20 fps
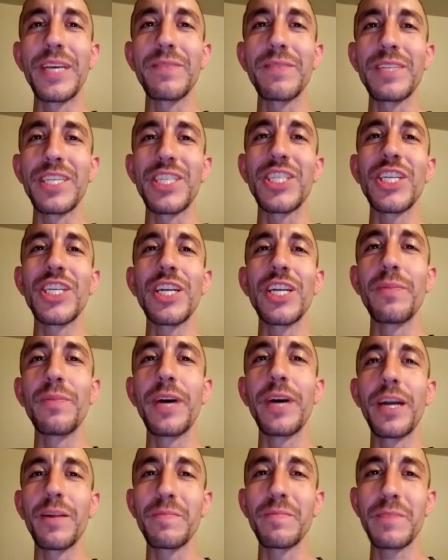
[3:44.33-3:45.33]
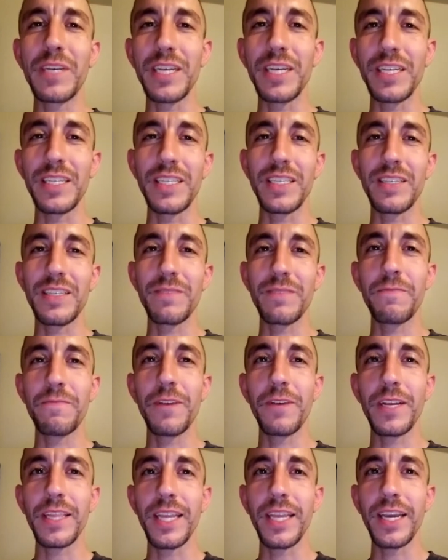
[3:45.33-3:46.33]
shit about him because
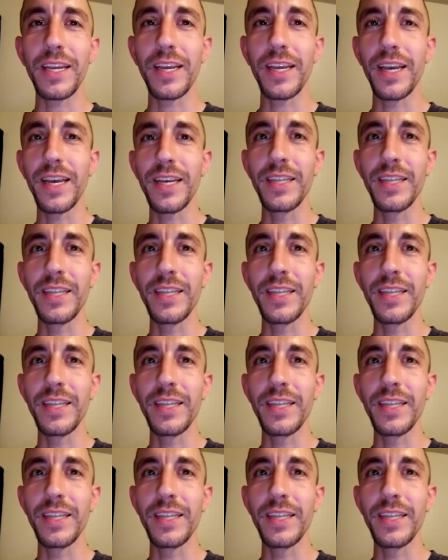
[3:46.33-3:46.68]
fuck that guy.